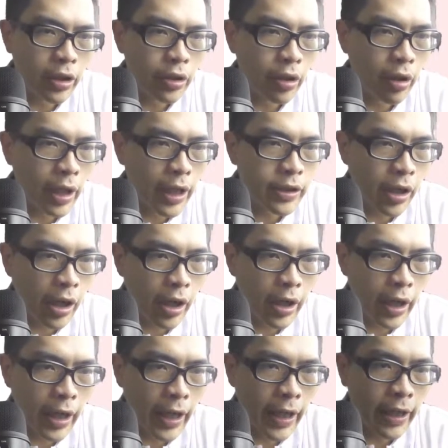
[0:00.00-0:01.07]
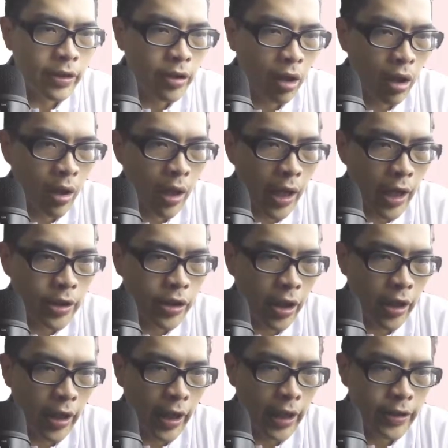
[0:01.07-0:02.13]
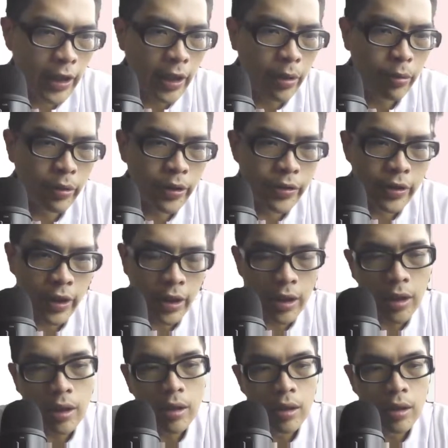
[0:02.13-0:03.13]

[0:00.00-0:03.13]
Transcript: your SRAS or your SRAS increasing,